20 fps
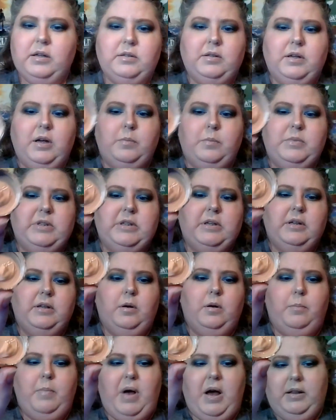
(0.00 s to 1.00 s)
comes in a
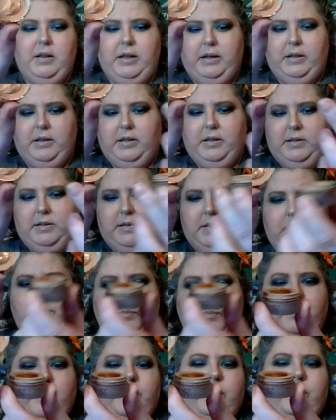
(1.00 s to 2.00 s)
little pot like this,
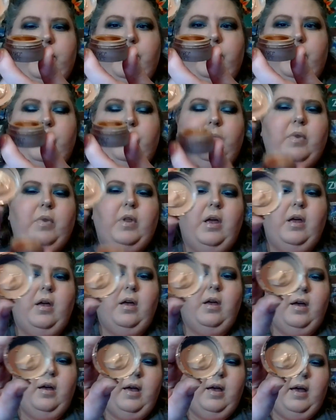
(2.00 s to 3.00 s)

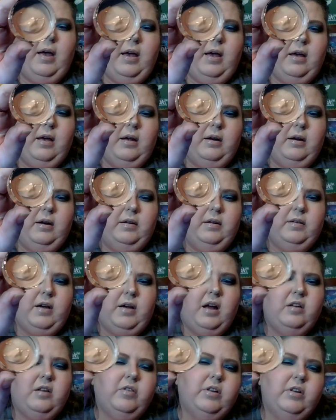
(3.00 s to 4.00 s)
and it is
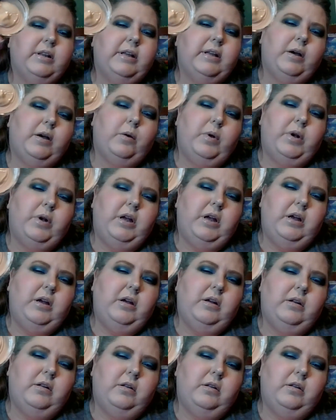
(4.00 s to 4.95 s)
kind of a liquidy